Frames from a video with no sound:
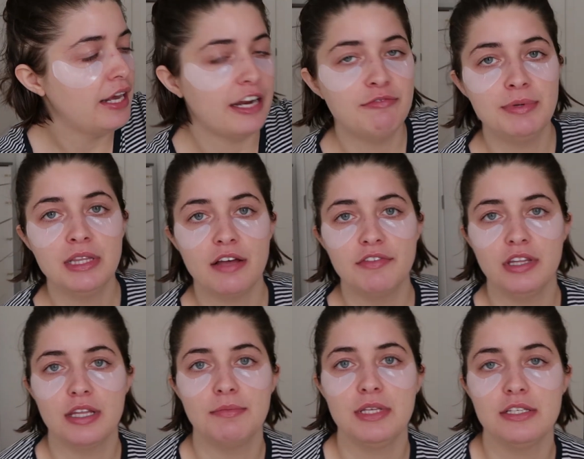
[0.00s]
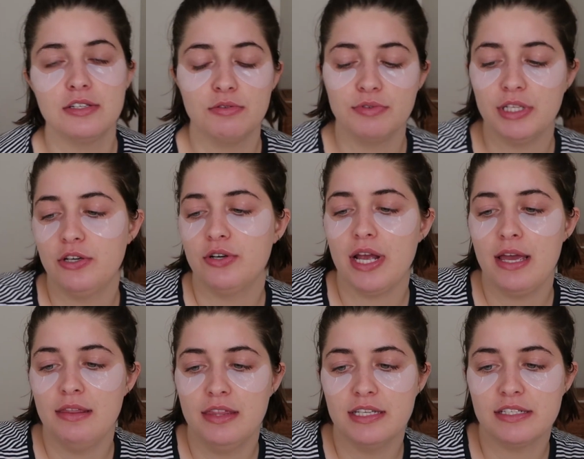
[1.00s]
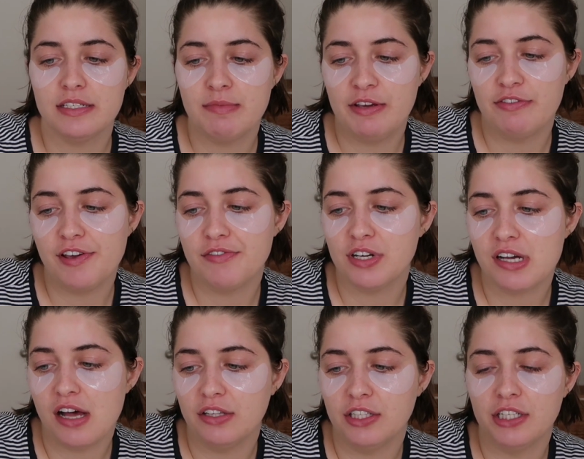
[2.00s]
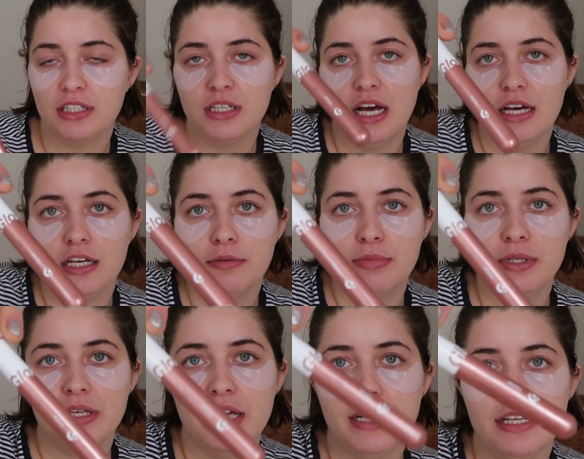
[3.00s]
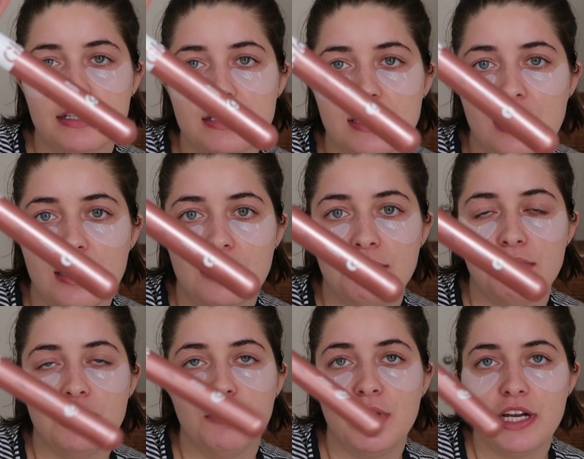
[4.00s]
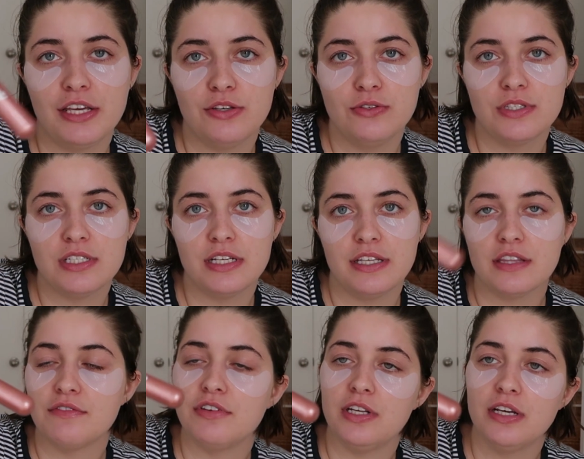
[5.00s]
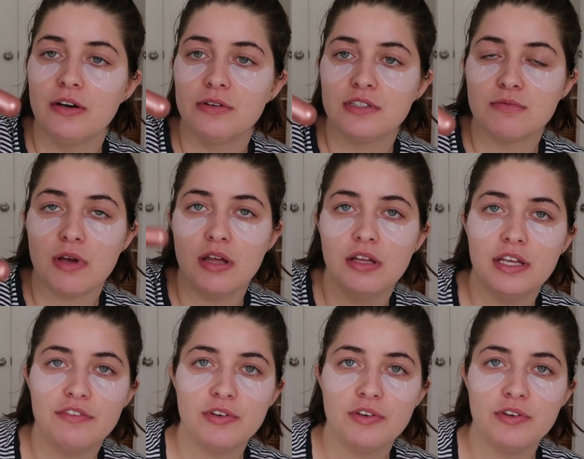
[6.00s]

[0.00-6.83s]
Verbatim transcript: And I've been loving them. These are really great. This is my favorite color, Cub, and it's the one I used in the video as well.